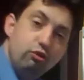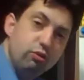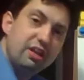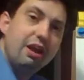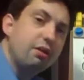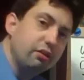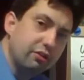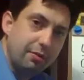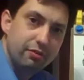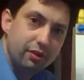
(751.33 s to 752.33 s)
Here's where the
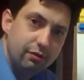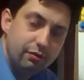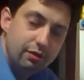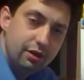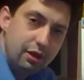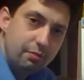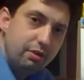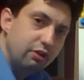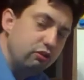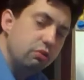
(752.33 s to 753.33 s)
calculus comes in,
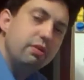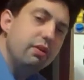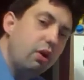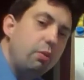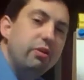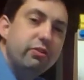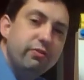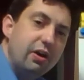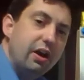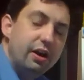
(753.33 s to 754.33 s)
because you can
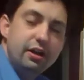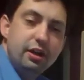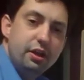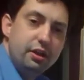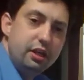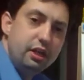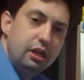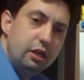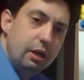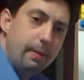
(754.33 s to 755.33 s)
always find
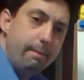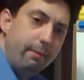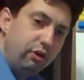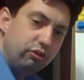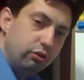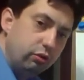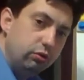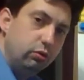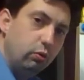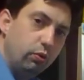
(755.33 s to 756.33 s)
the
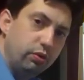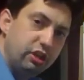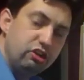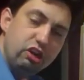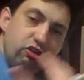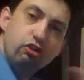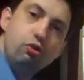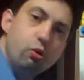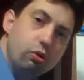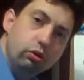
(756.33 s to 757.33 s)
marginal, or the
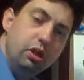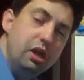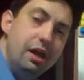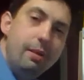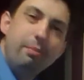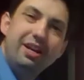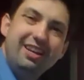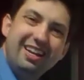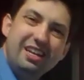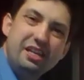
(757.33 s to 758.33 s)
change in total,
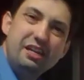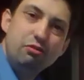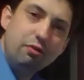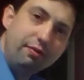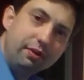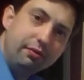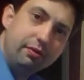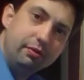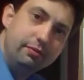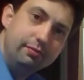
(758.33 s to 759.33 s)
by taking the
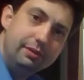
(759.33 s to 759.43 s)
derivative.